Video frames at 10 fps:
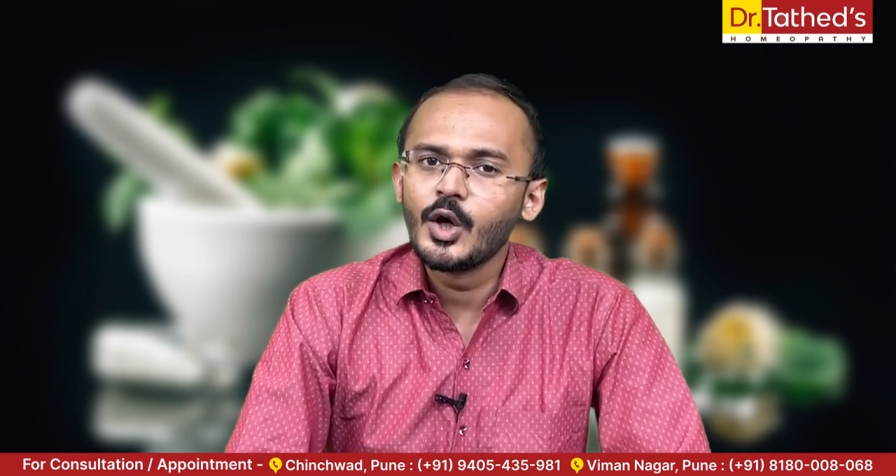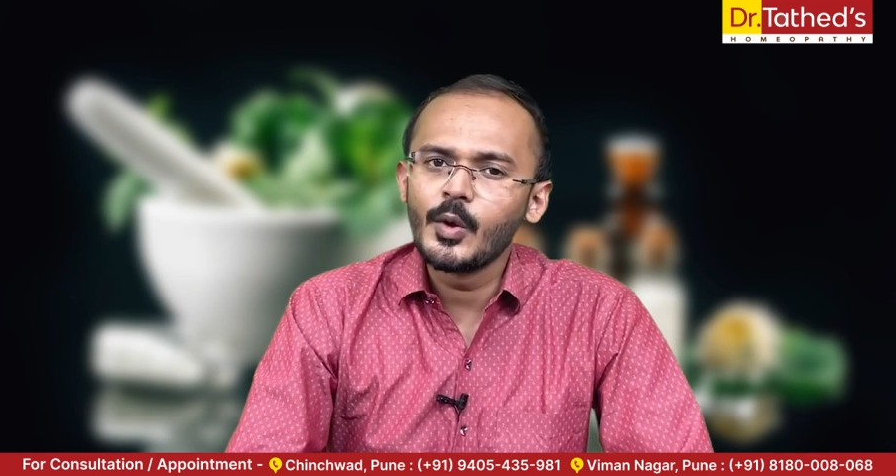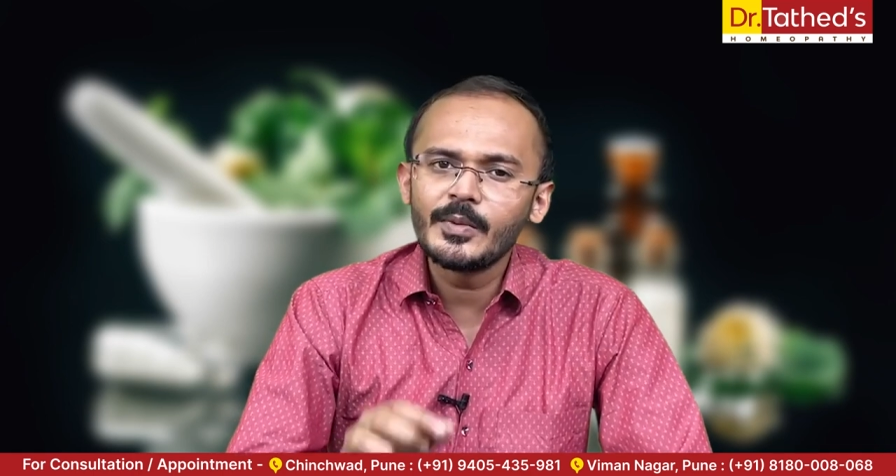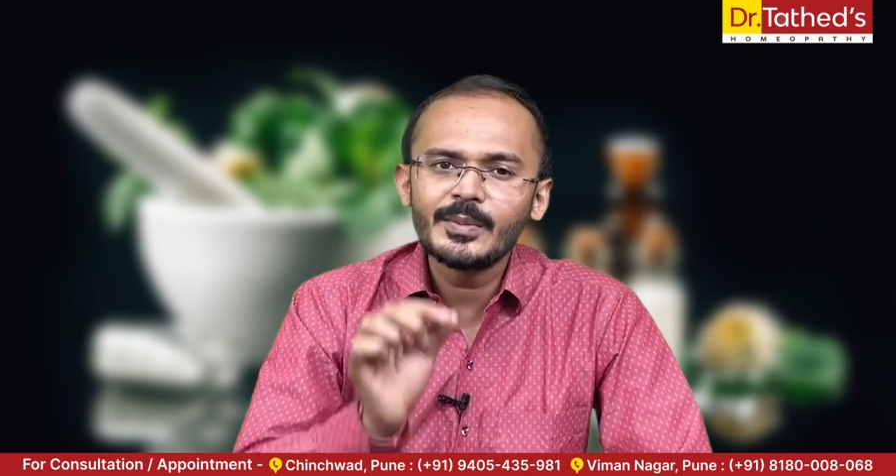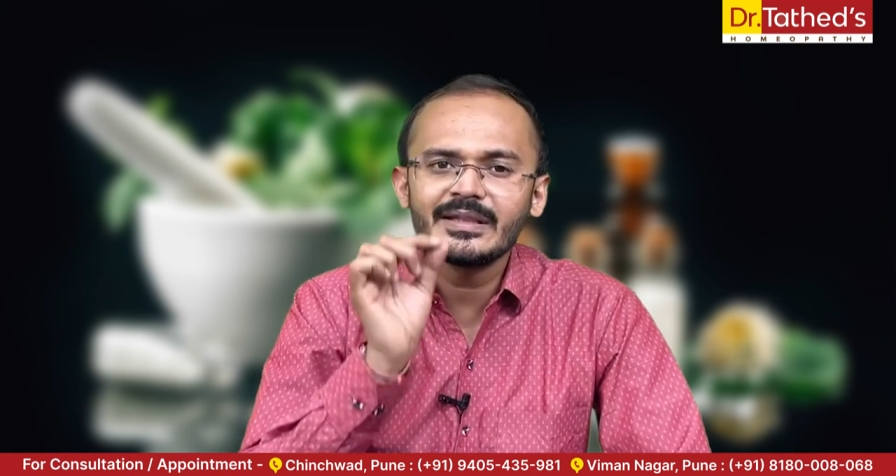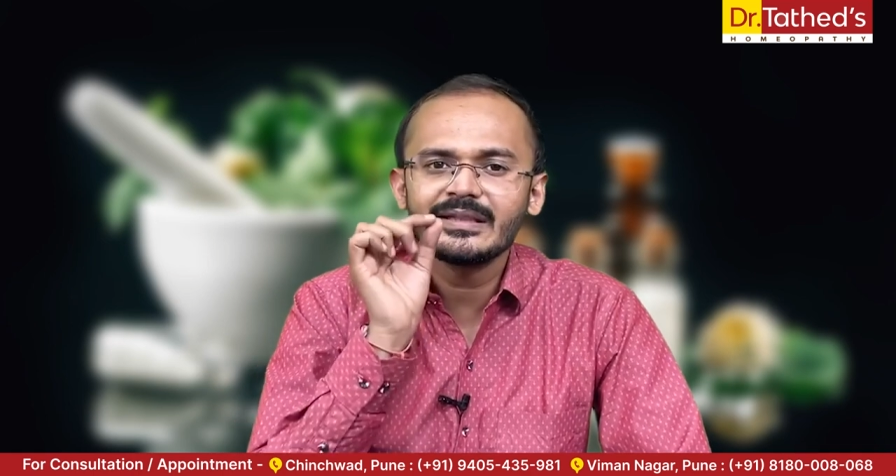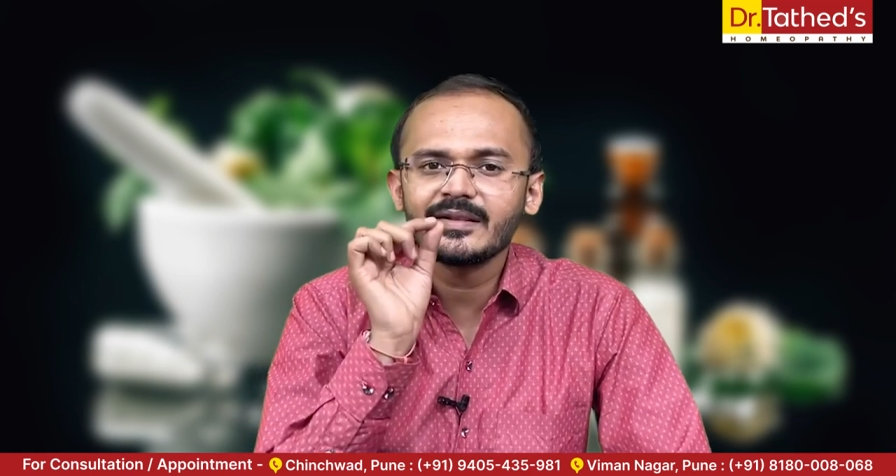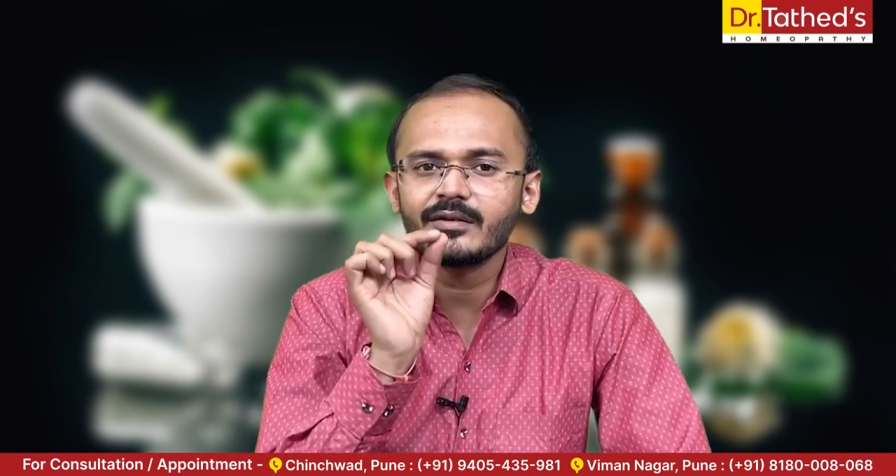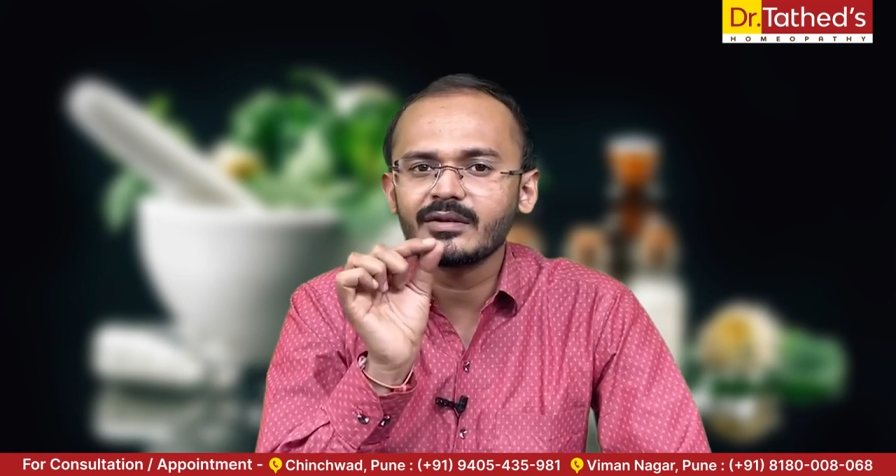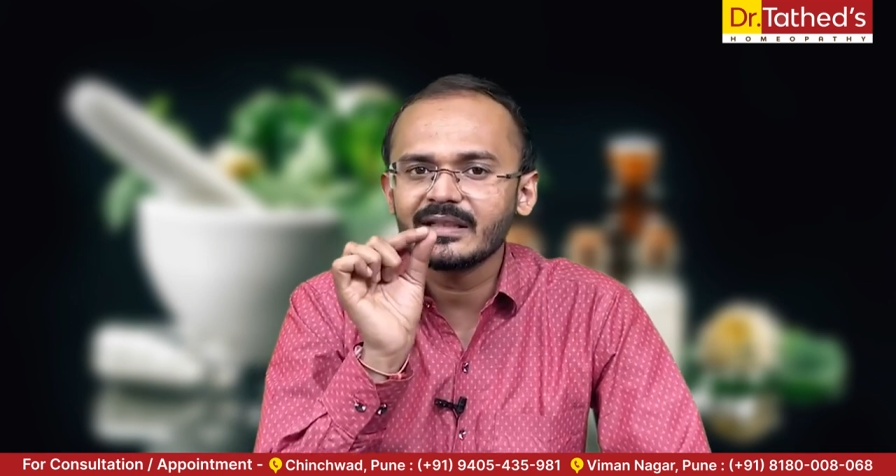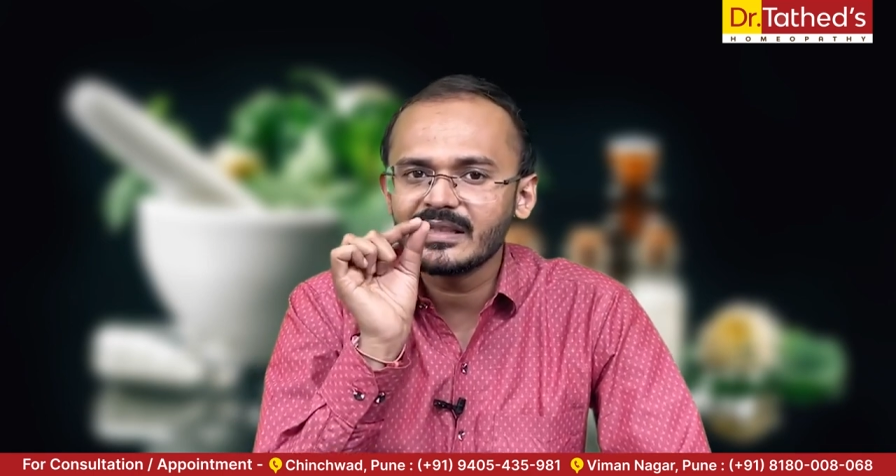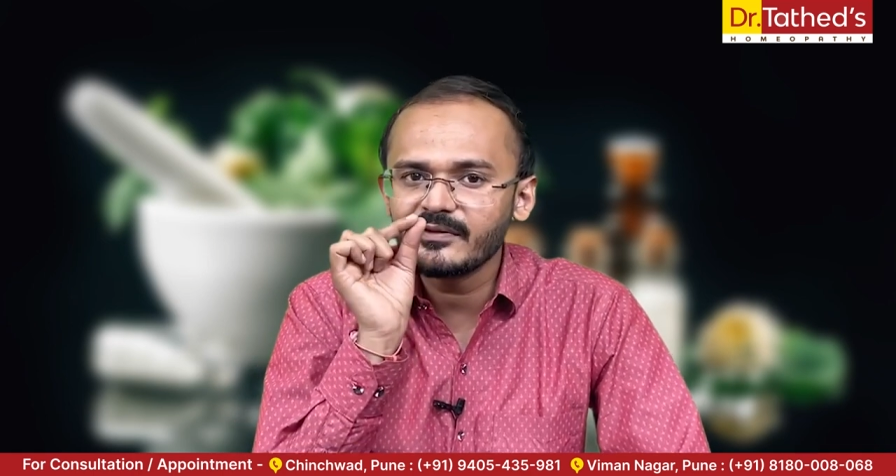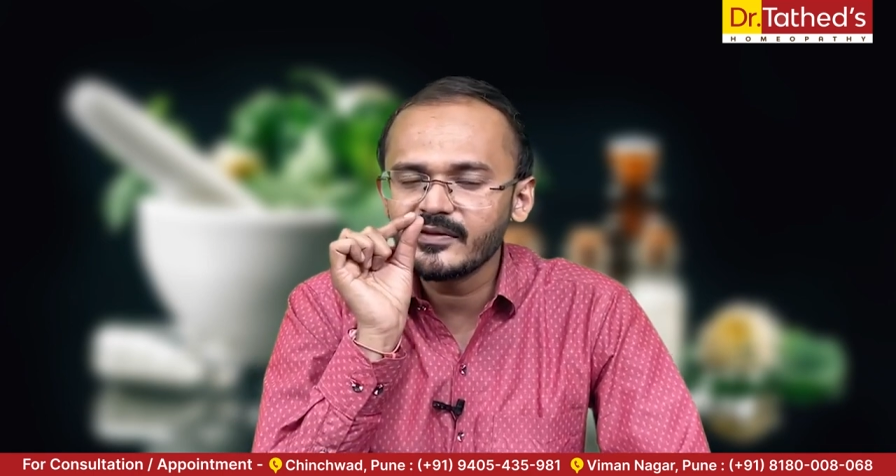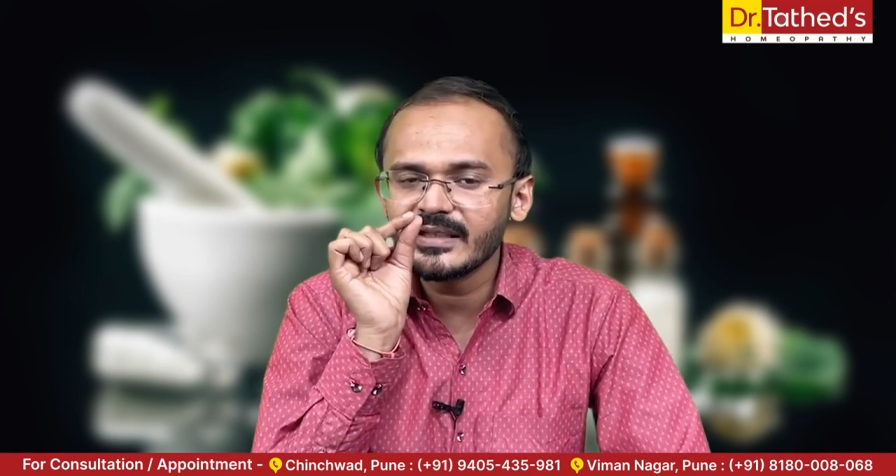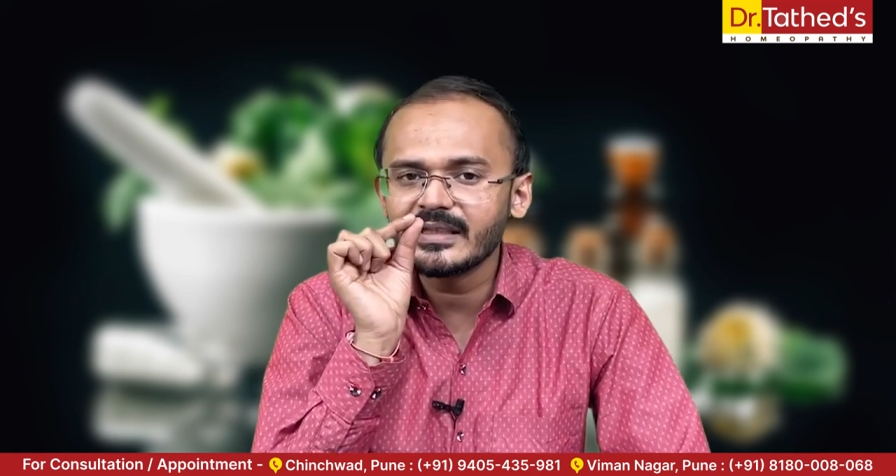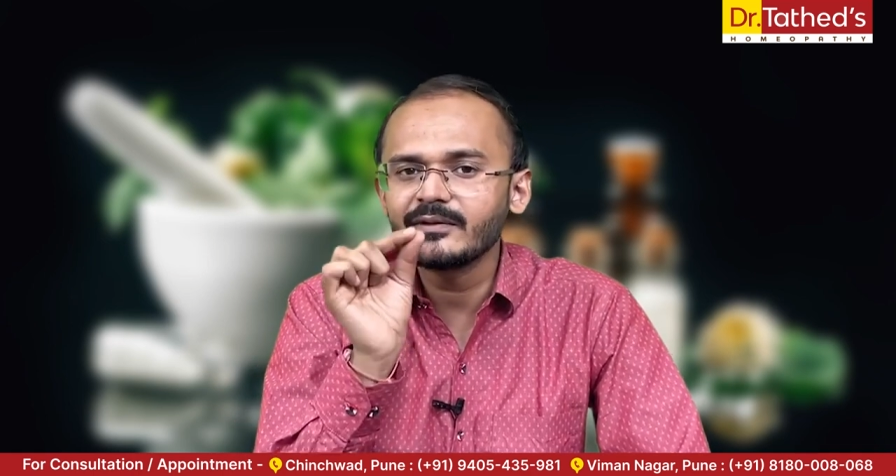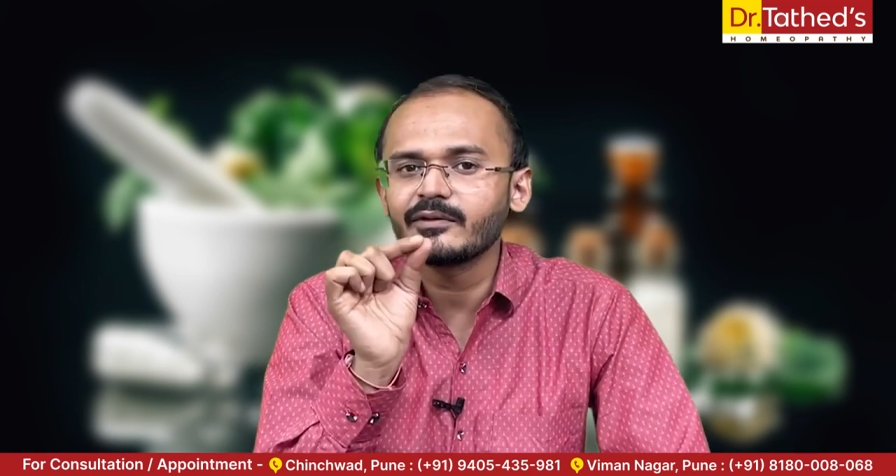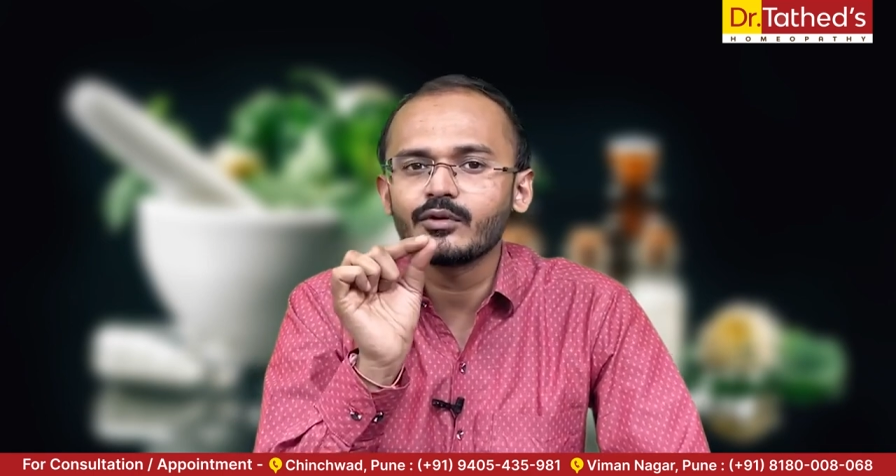homeopathy has got a definitive